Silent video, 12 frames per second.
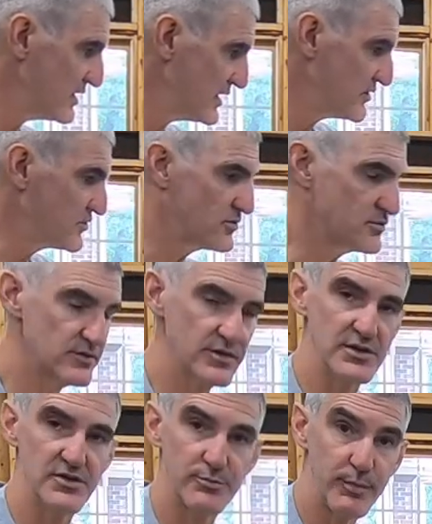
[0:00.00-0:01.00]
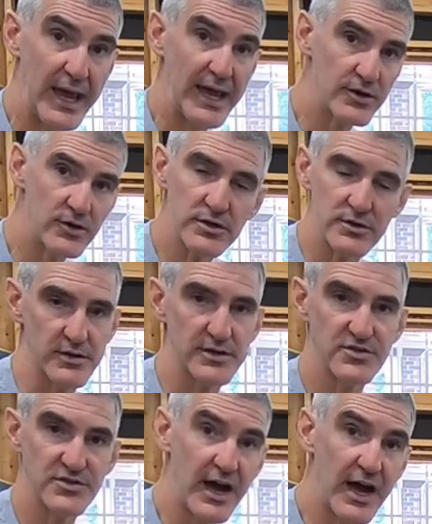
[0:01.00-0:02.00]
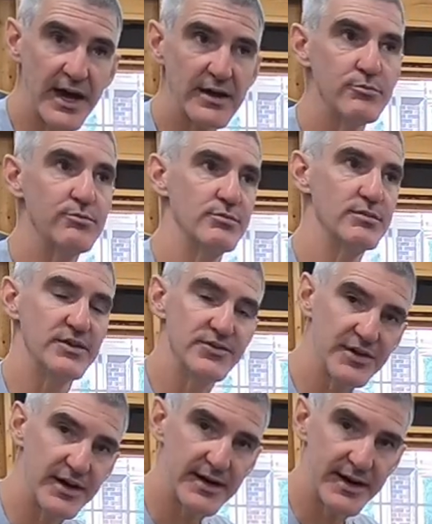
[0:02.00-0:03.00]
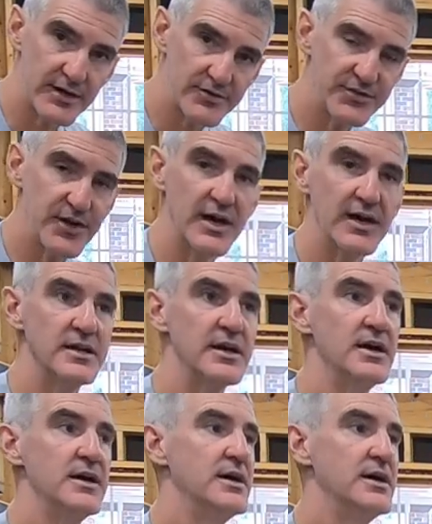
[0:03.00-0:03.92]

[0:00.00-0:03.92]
each each panel or each side, inside and outside,